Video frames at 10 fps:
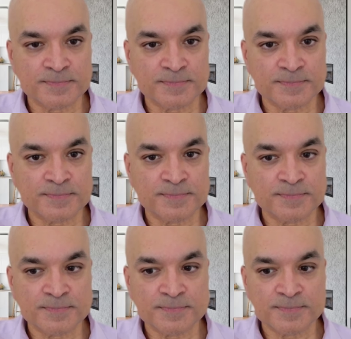
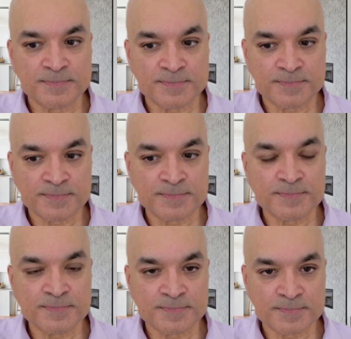
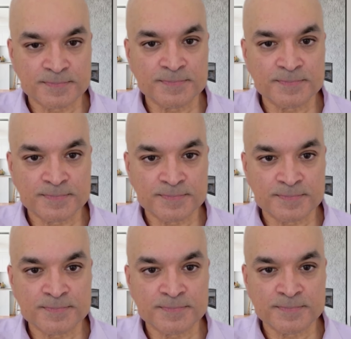
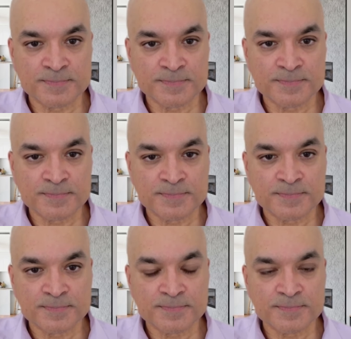
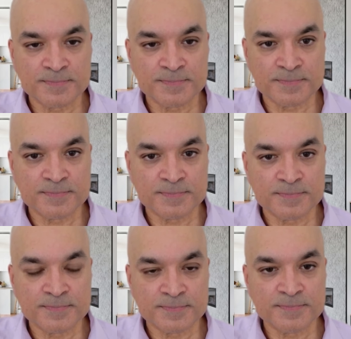
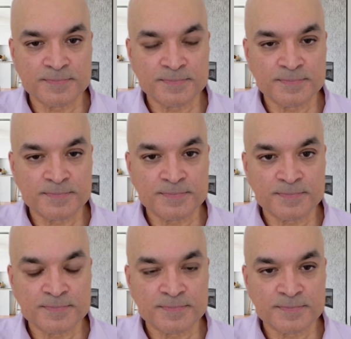
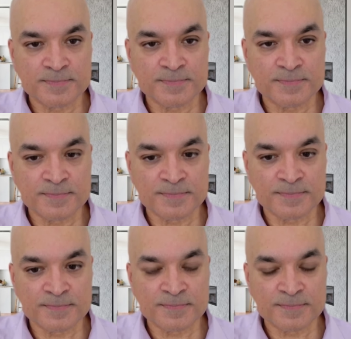
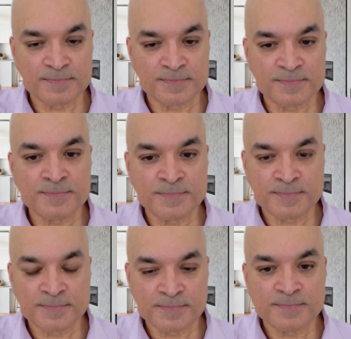
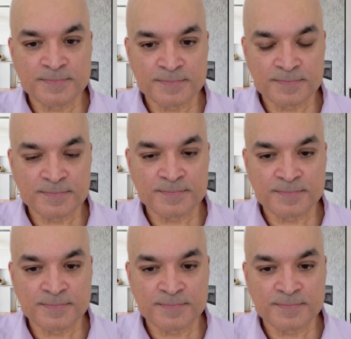(not speaking)